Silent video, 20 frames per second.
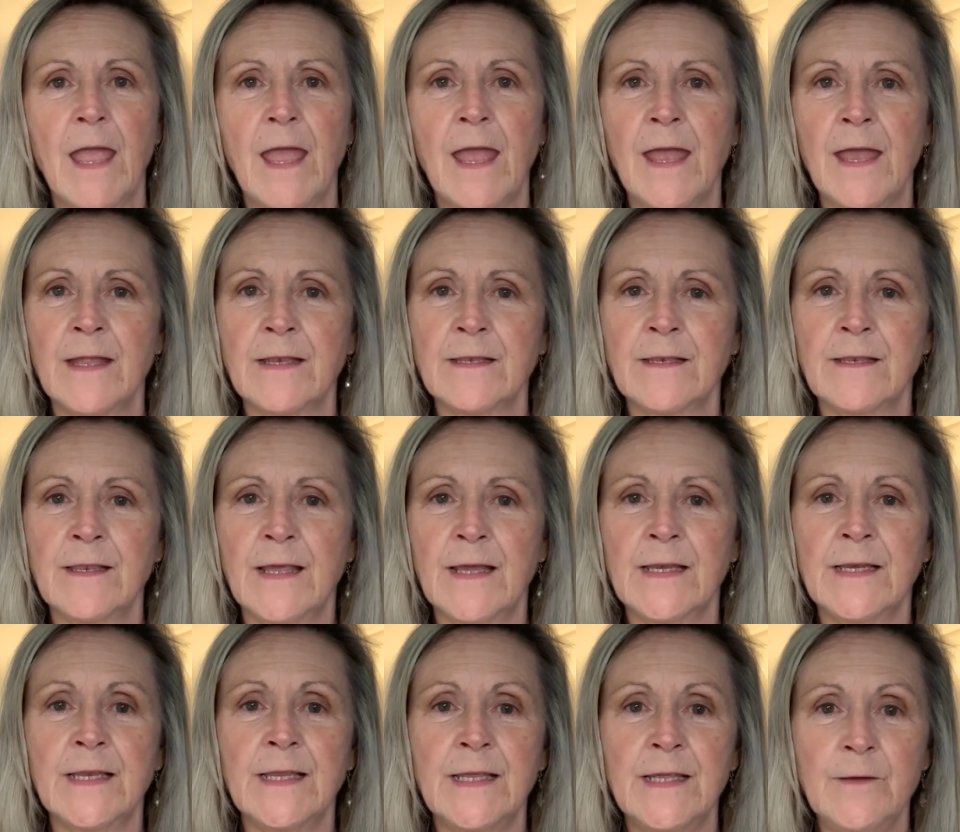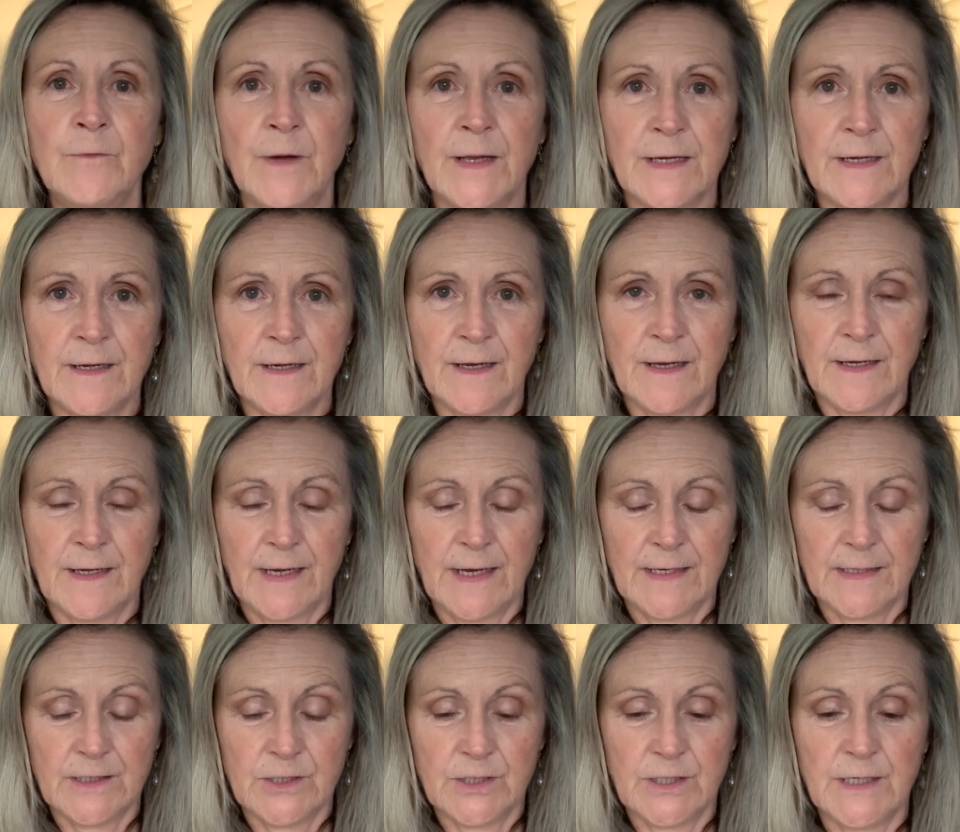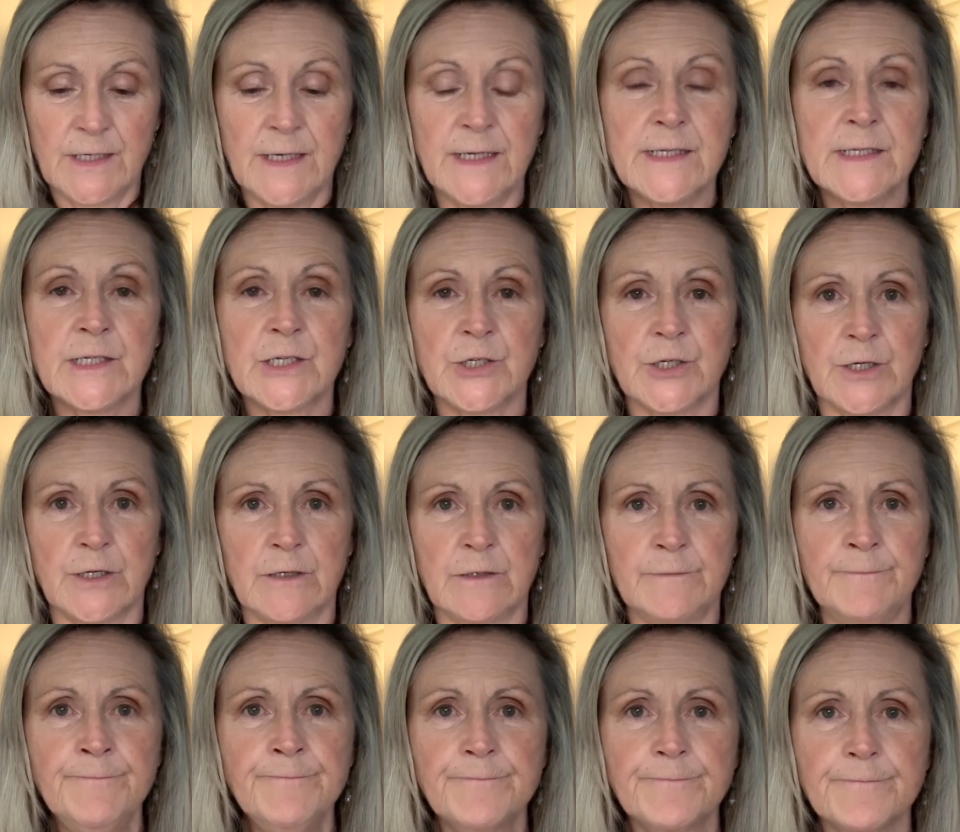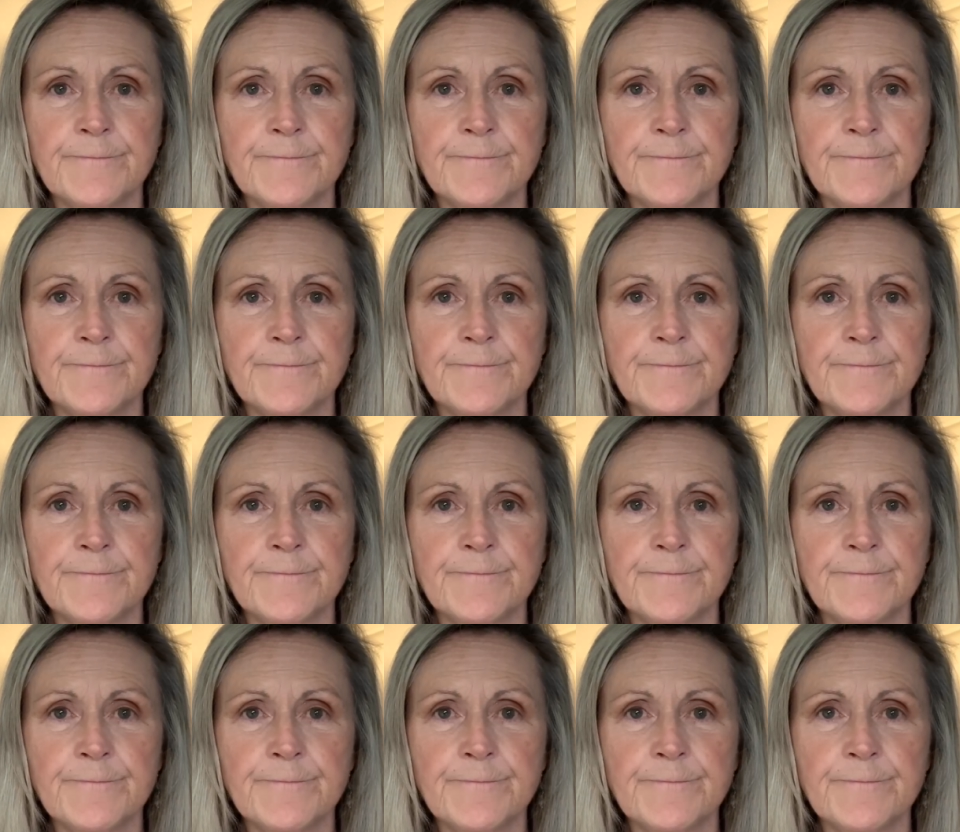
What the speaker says: And then he went and had his turn,